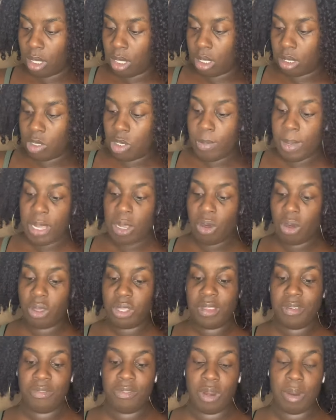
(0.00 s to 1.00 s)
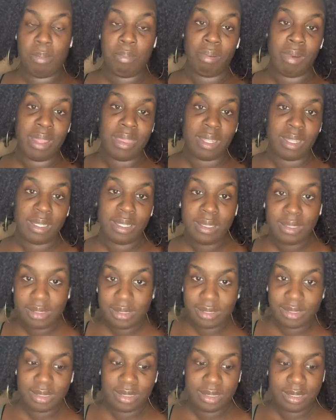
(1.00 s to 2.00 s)
You may call your friend brother
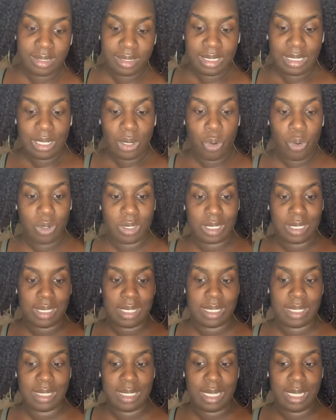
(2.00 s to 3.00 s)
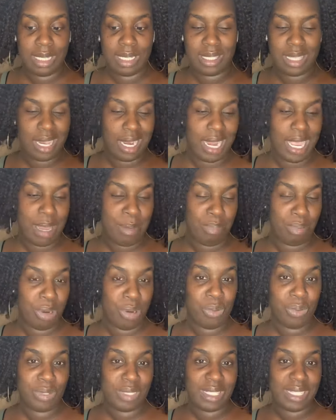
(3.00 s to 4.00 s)
or sister. Is that like
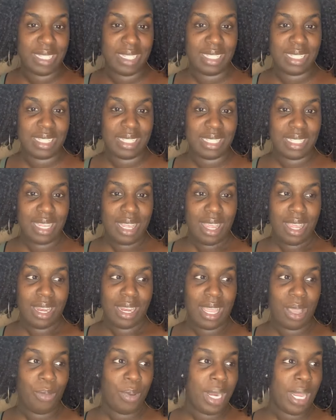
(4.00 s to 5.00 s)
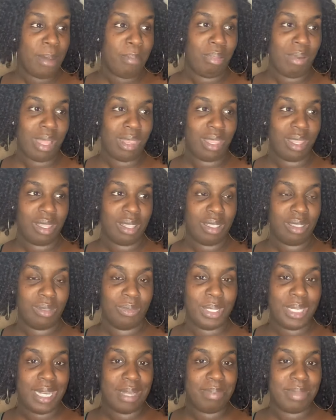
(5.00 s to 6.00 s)
bro or sis? Like, what up, brother?
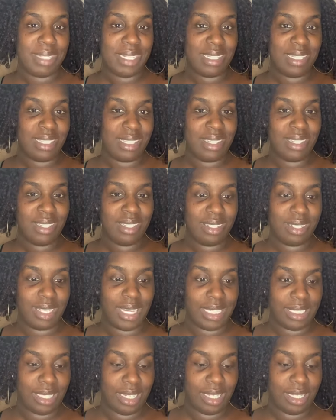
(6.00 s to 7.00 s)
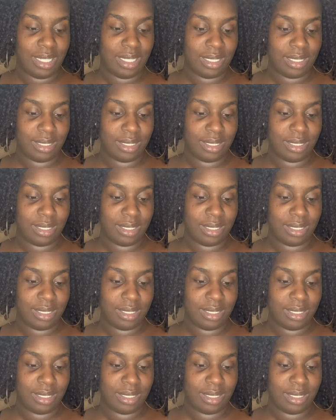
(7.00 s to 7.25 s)
What up, sister? Like that.